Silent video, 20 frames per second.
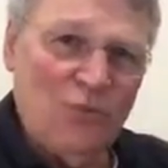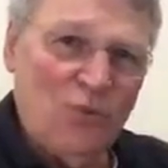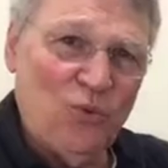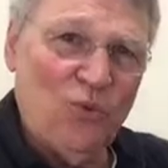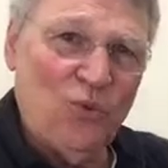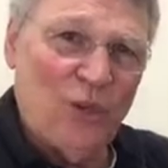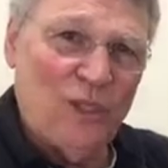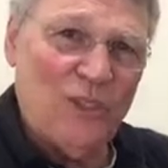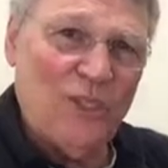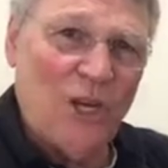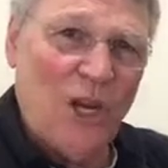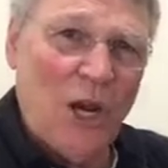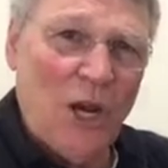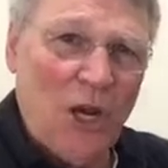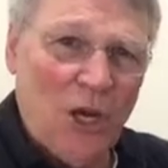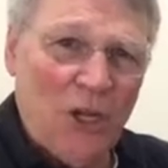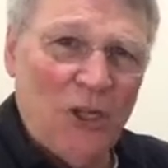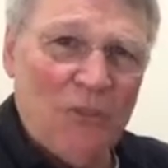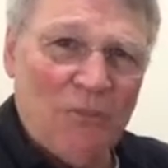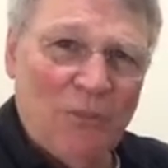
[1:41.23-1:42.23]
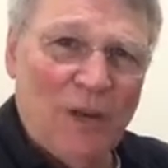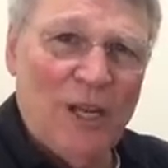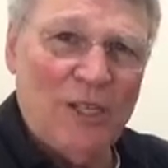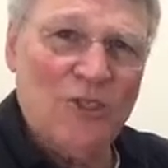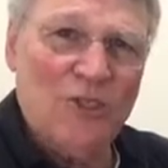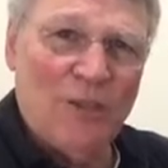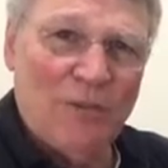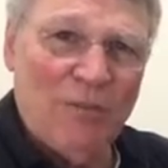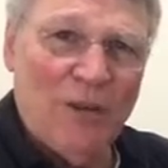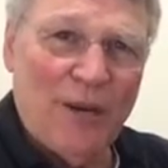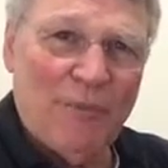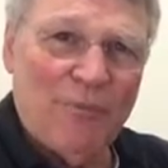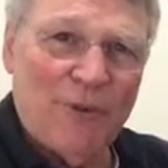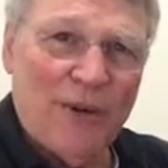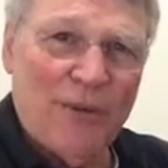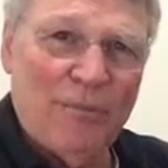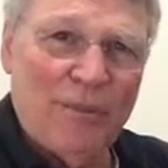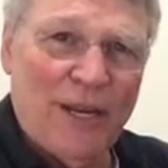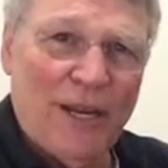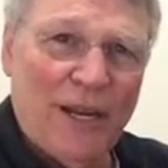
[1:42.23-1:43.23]
what's called muscle
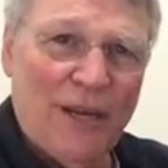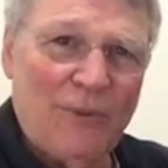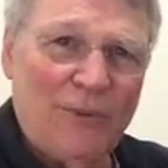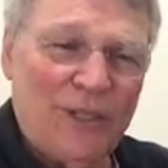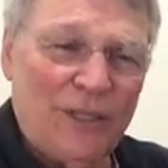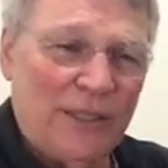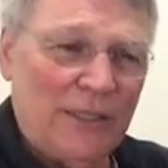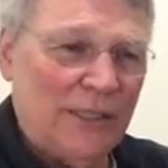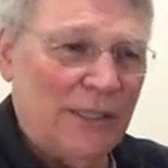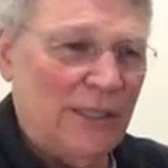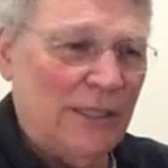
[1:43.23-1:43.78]
memory, but I really